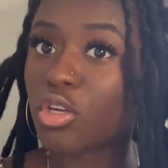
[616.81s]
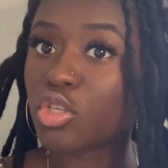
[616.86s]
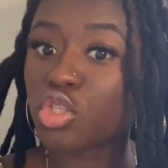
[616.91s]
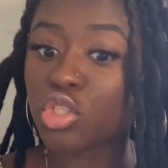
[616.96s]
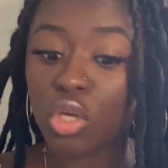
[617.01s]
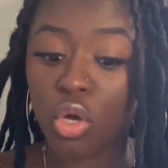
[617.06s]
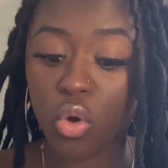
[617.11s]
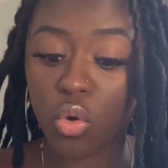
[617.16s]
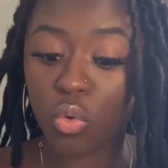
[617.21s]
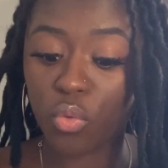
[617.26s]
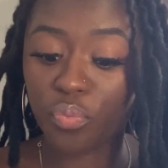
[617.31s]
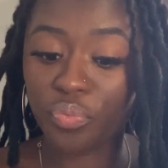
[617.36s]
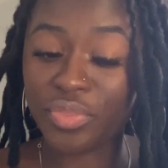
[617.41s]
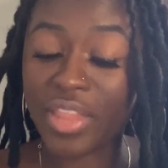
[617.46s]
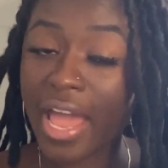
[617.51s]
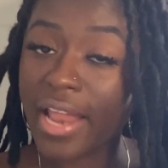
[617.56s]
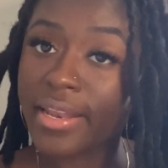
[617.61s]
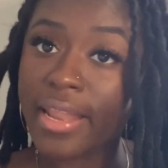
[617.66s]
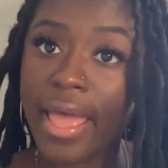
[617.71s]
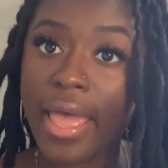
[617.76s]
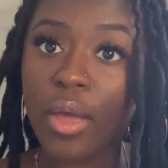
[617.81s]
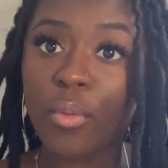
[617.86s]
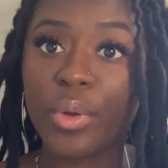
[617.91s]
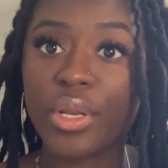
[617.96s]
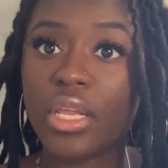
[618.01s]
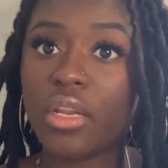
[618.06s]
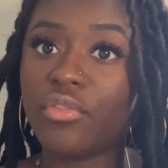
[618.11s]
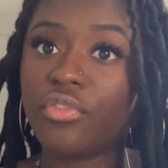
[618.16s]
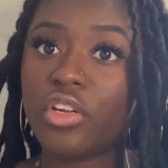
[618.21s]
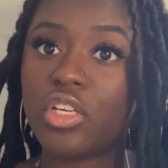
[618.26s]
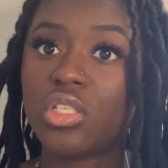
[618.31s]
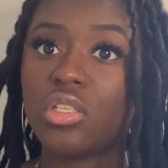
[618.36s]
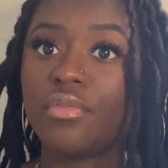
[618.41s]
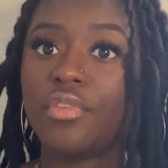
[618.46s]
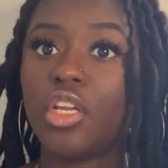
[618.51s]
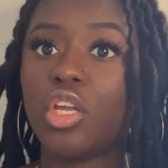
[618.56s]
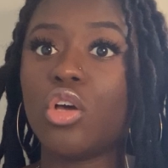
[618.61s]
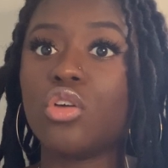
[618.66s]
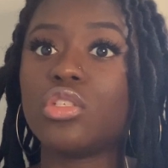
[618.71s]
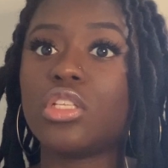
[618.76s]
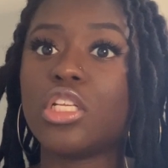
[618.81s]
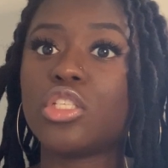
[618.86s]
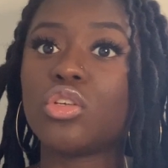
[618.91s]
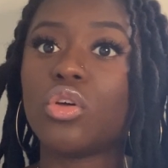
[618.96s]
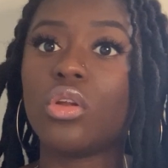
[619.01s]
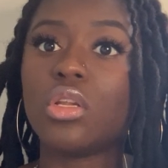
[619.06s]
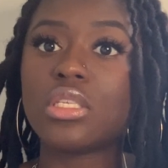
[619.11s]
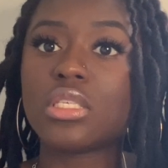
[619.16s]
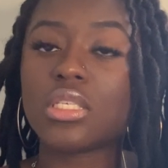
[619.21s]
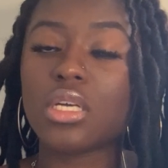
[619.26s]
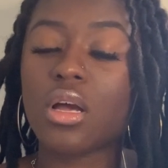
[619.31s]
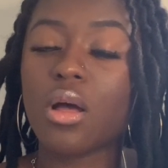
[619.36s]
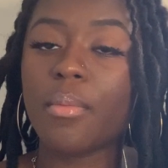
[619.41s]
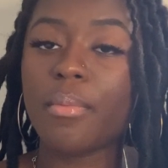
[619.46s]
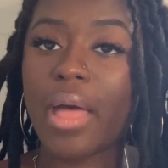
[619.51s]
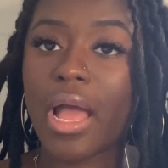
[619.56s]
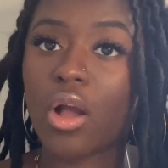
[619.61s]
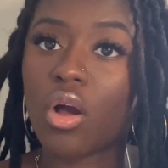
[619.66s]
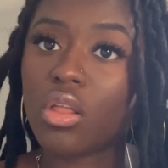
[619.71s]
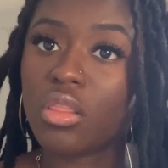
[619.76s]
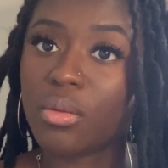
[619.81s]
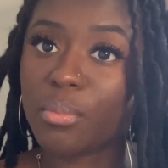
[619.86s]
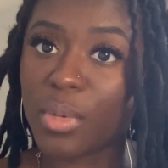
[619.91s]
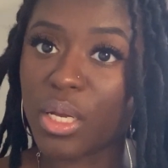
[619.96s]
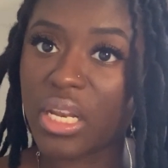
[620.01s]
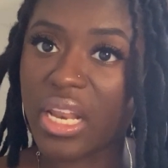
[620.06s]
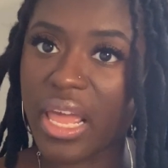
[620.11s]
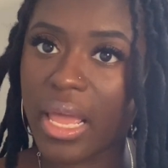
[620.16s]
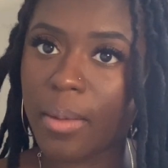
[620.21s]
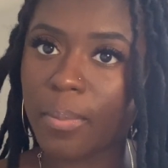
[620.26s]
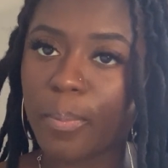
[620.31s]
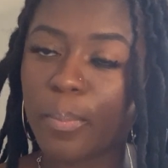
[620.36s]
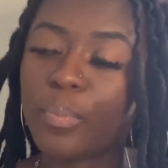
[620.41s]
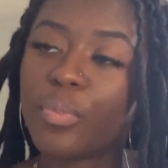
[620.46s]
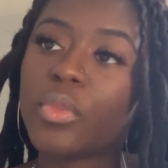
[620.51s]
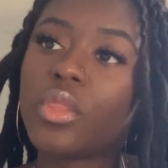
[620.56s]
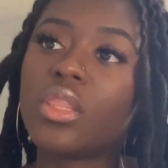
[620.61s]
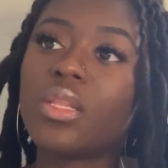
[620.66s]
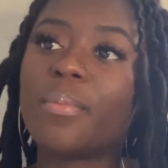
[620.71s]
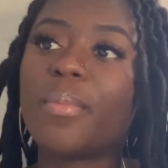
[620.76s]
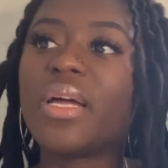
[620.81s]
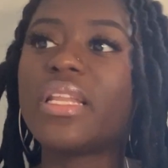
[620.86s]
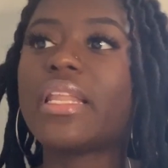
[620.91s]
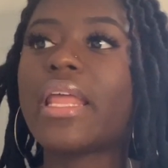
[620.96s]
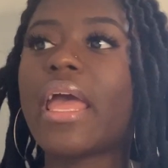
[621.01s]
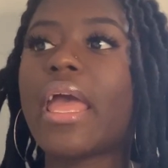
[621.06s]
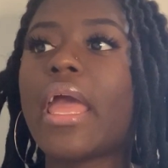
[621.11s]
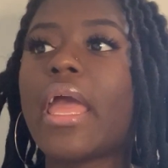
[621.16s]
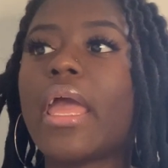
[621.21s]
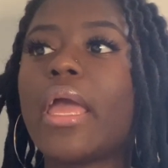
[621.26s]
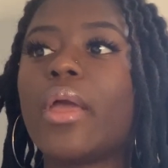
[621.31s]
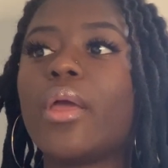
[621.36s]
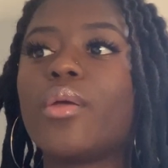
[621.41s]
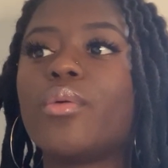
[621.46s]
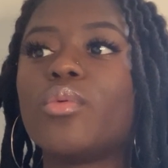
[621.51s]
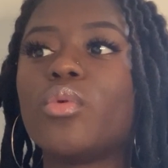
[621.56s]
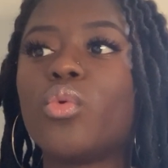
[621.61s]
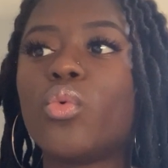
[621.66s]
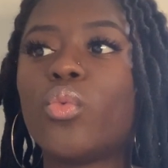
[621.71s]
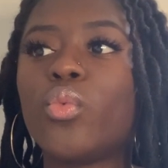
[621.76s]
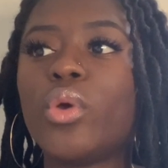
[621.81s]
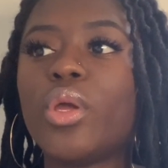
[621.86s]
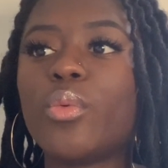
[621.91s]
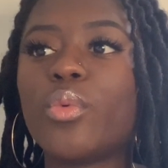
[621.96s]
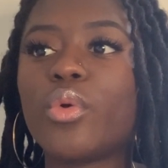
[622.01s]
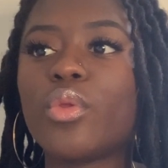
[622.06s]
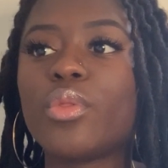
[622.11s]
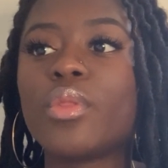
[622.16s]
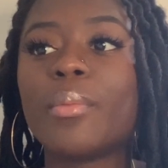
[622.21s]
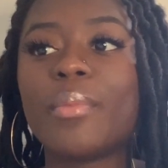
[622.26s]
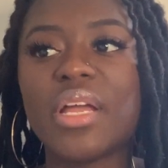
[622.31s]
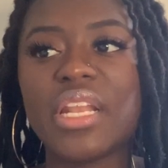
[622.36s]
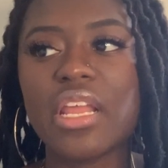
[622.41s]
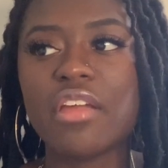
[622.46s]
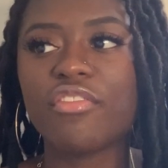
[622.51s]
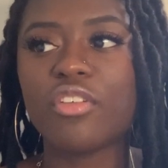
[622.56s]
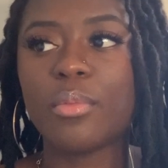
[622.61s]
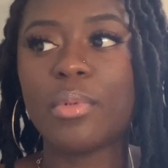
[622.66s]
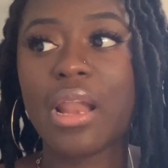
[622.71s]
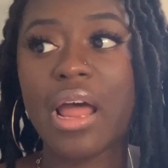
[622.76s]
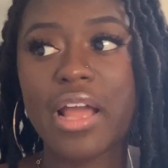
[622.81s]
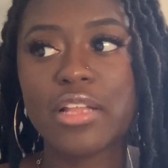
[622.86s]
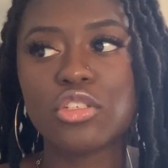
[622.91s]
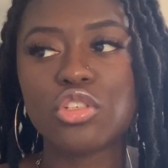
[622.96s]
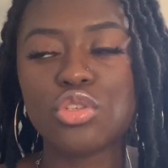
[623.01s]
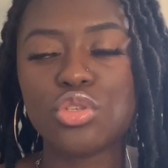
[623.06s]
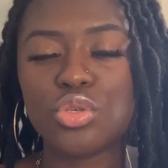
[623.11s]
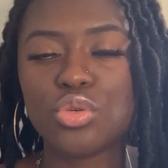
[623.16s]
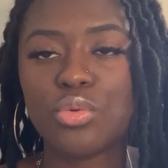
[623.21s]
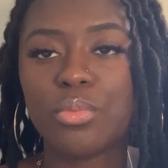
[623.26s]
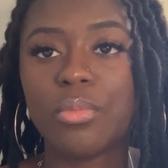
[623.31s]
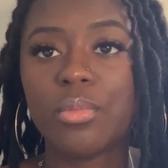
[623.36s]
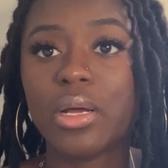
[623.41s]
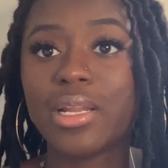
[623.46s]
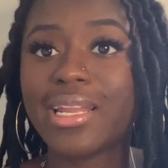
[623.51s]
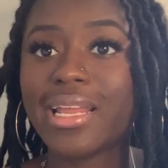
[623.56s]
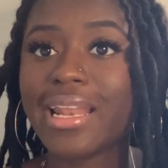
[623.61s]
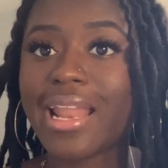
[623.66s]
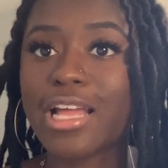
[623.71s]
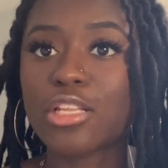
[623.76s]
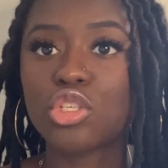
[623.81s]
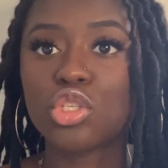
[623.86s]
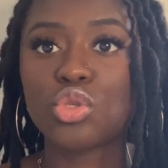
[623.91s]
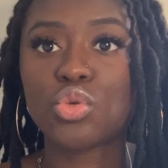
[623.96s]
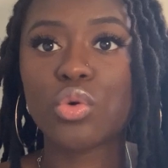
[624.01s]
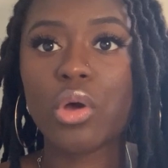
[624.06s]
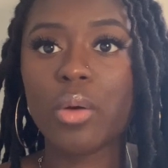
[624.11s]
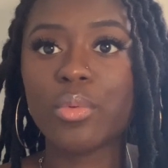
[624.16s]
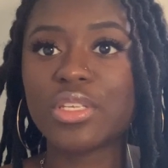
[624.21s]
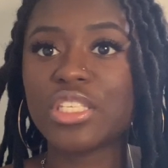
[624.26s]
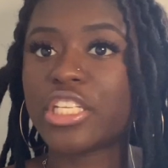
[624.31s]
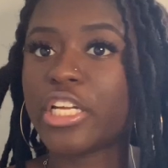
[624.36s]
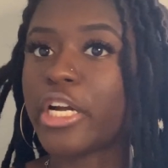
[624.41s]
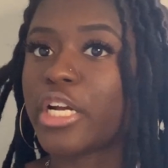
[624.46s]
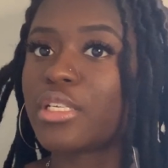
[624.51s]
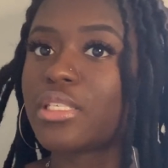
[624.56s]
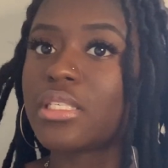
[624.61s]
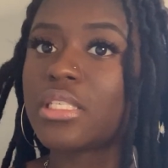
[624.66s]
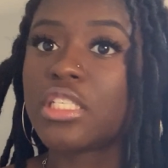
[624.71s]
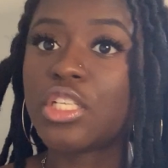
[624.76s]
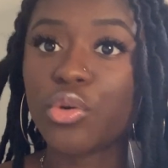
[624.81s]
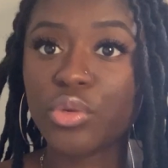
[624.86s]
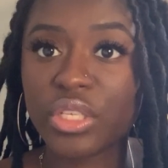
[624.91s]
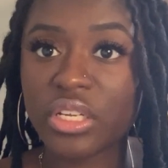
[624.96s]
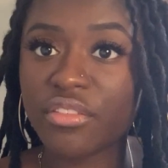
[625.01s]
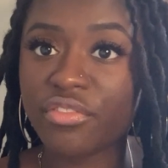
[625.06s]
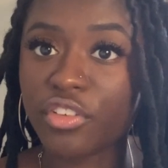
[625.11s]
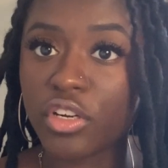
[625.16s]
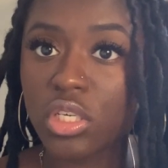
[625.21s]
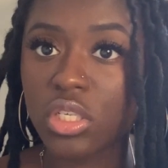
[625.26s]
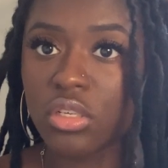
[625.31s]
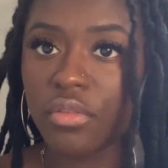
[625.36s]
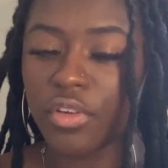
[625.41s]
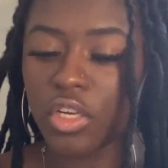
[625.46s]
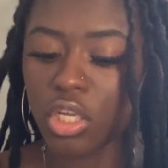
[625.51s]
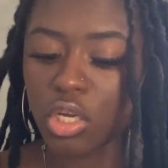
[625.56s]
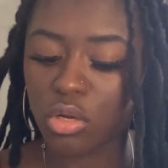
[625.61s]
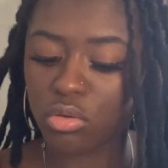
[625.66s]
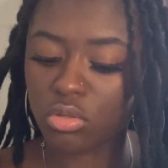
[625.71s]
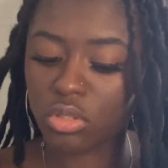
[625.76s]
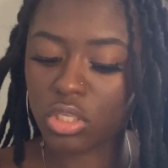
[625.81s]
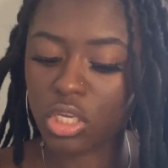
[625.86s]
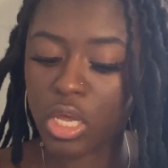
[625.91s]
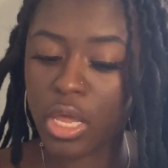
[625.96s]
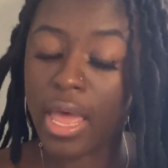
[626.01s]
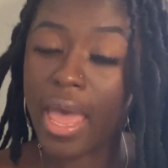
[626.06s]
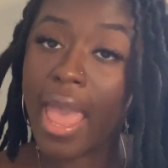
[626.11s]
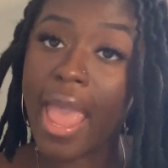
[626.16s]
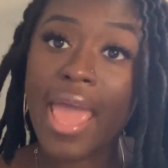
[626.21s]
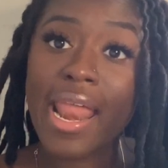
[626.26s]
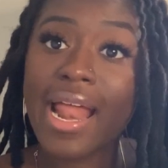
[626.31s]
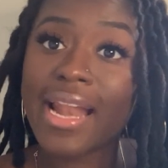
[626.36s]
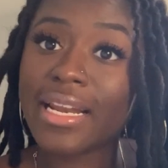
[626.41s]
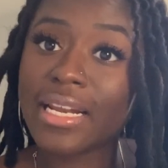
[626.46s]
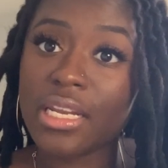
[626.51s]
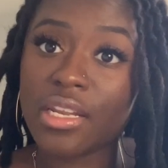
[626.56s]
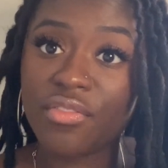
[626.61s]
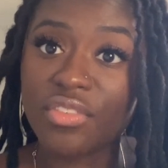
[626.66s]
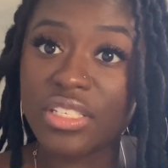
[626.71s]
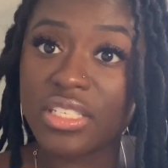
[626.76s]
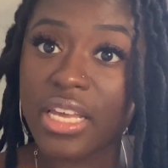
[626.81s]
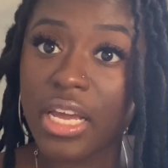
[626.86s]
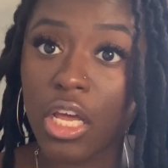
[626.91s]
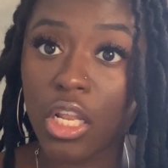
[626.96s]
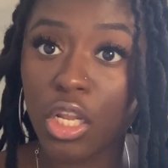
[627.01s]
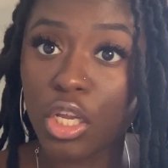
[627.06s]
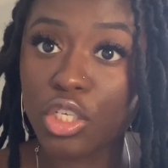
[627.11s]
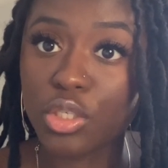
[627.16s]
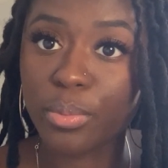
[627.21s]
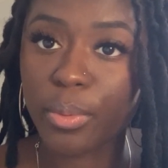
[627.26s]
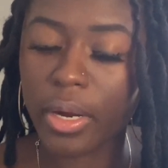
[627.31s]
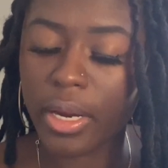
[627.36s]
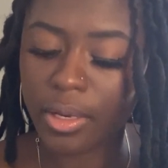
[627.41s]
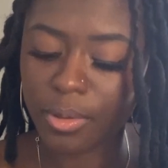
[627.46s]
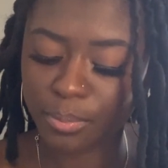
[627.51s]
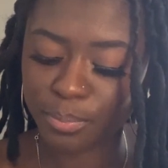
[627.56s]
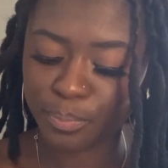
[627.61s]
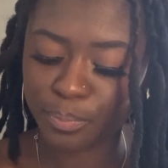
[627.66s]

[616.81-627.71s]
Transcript: So that day we didn't finish the videos. They told us to come back on the Monday. The Monday from 9 to 2. Monday 9 to 2 I was there, still didn't finish the videos. And I didn't even take a lunch break.